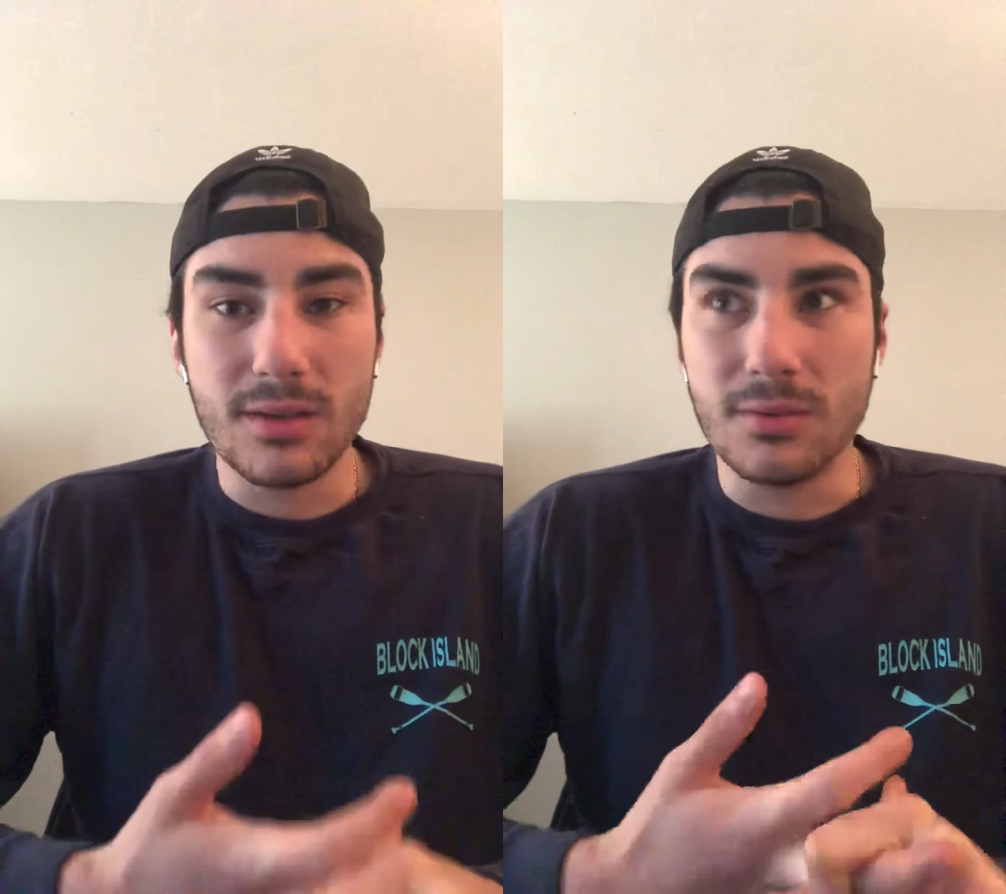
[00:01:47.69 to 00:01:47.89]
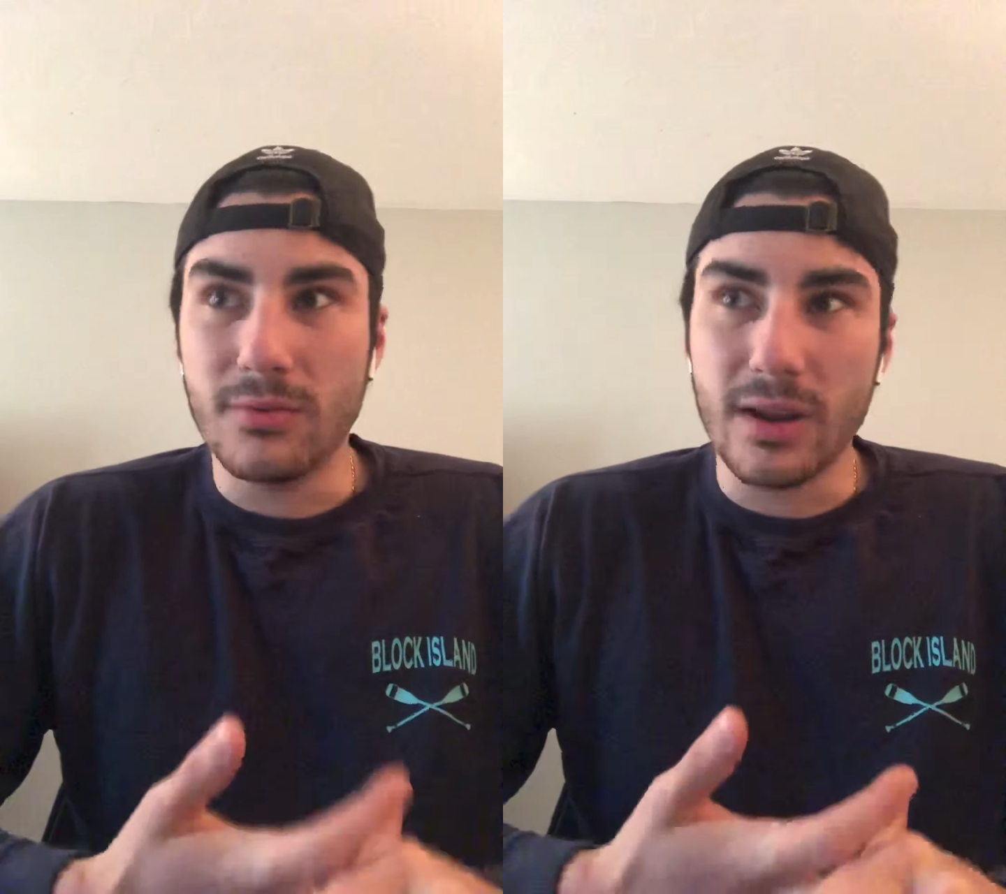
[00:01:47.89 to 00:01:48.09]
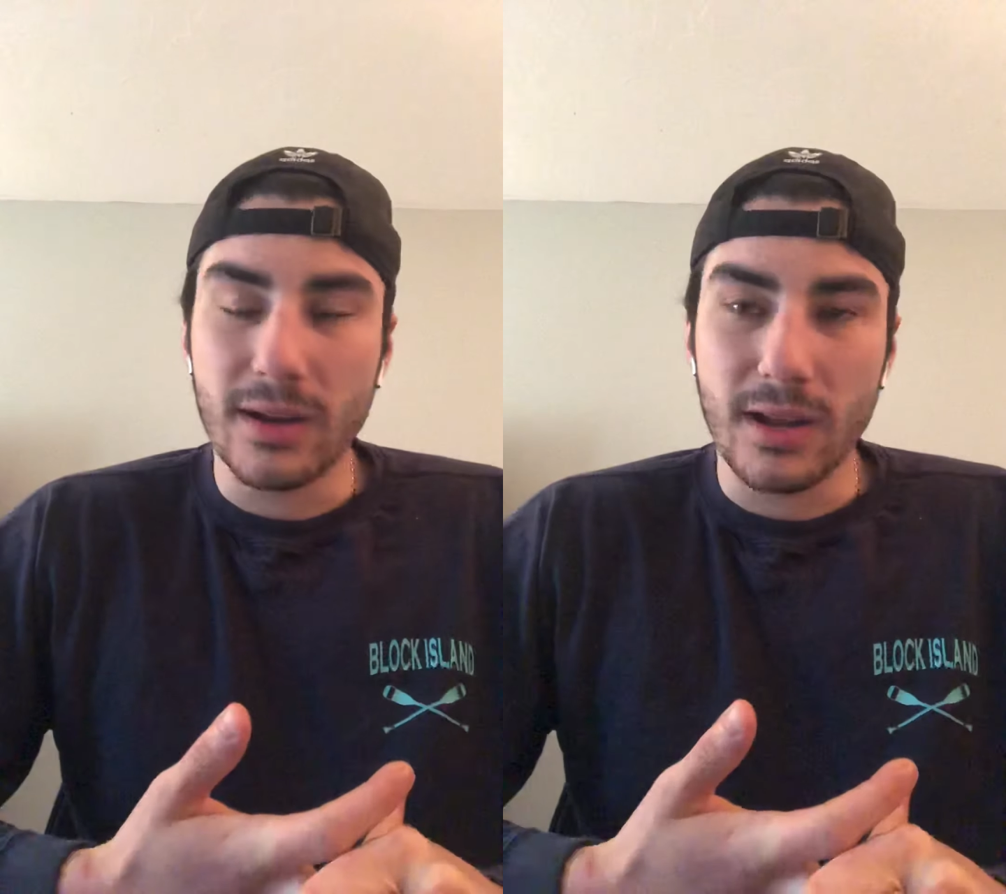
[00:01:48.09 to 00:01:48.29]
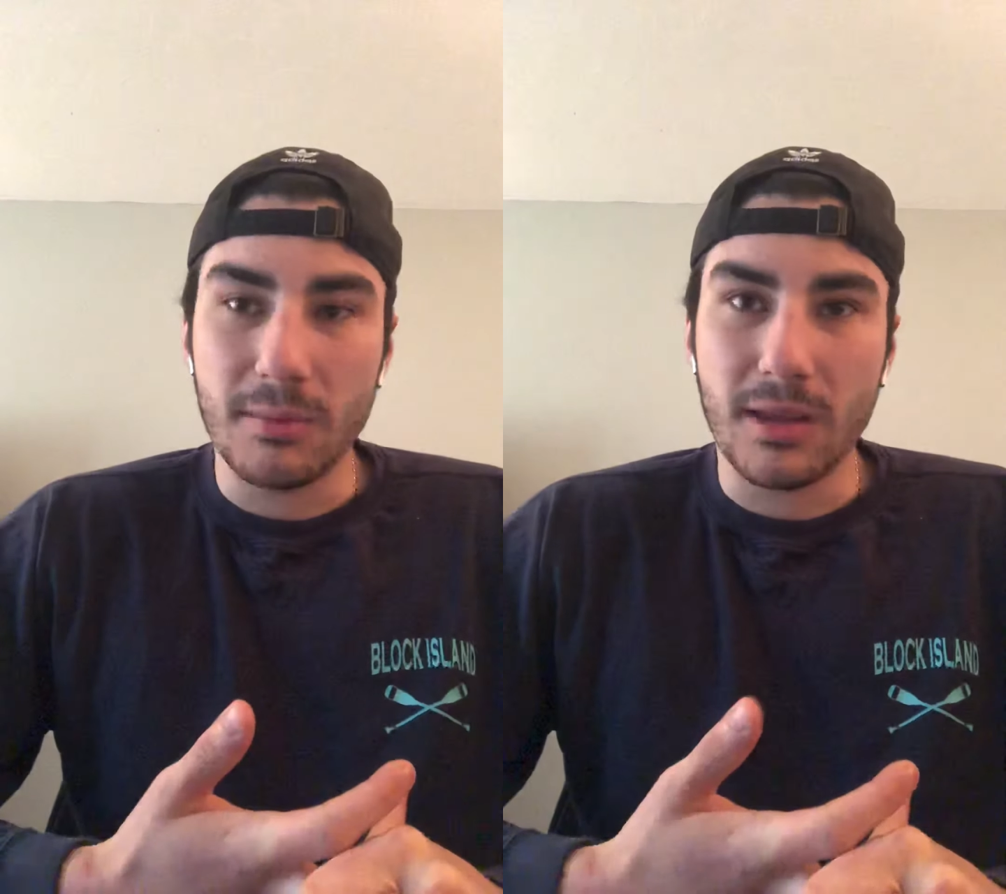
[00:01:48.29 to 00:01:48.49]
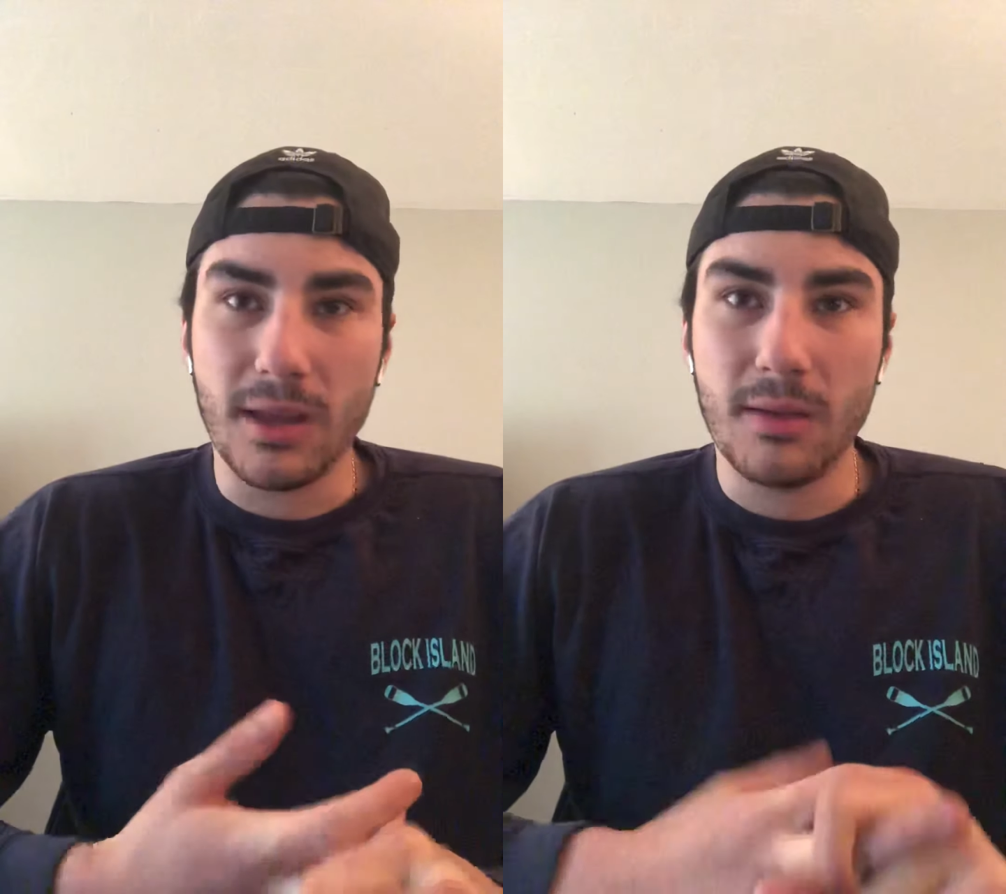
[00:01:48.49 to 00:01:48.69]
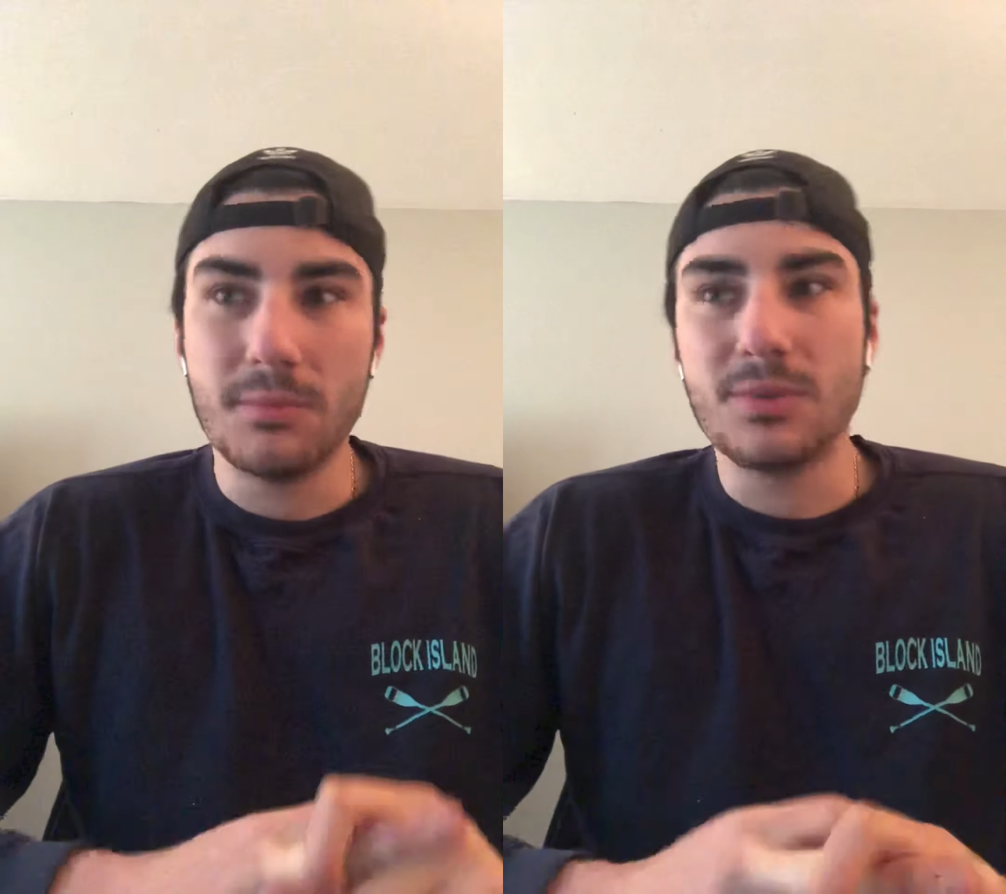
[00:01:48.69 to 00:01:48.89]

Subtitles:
as you vary game to game.